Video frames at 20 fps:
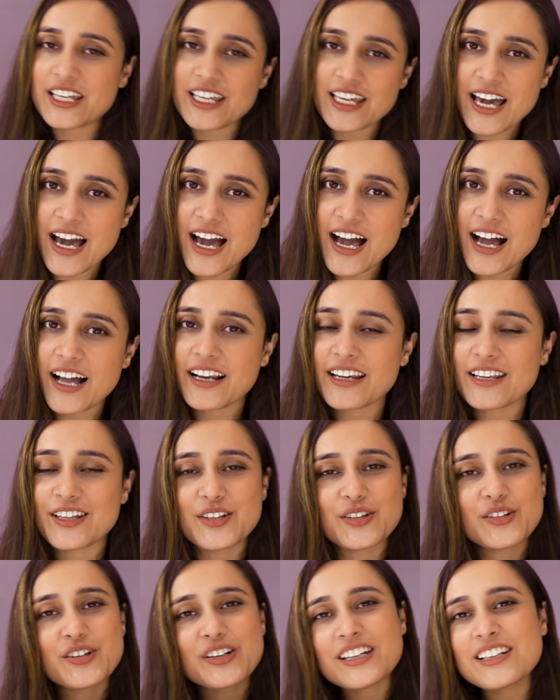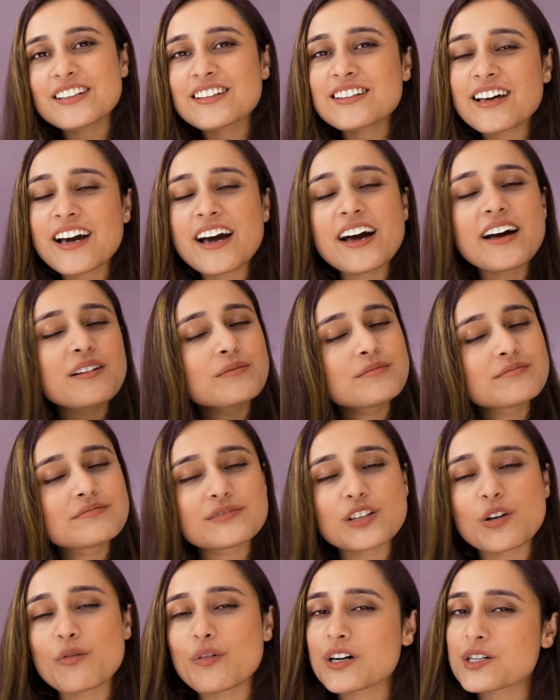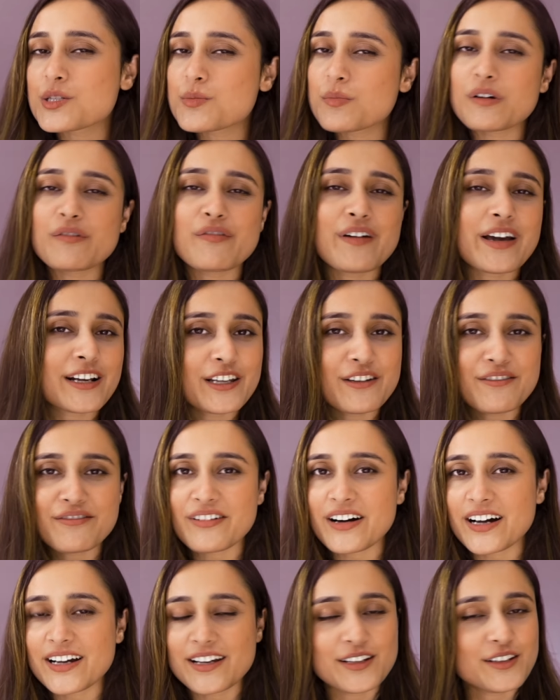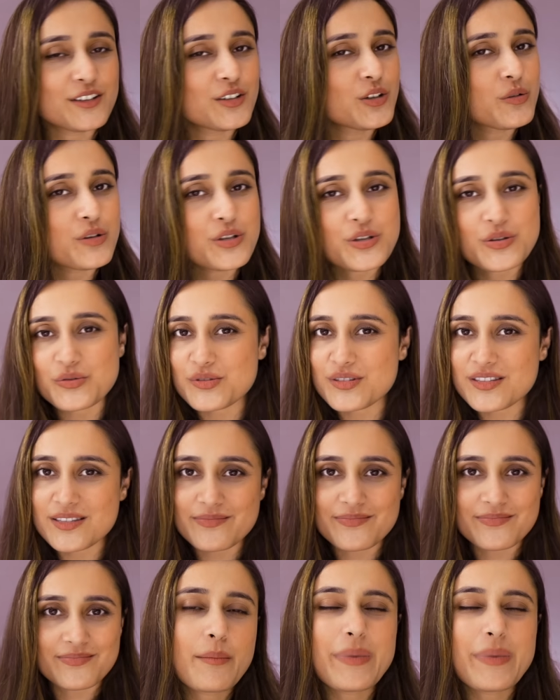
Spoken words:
can here and there works perfectly fine. No issues.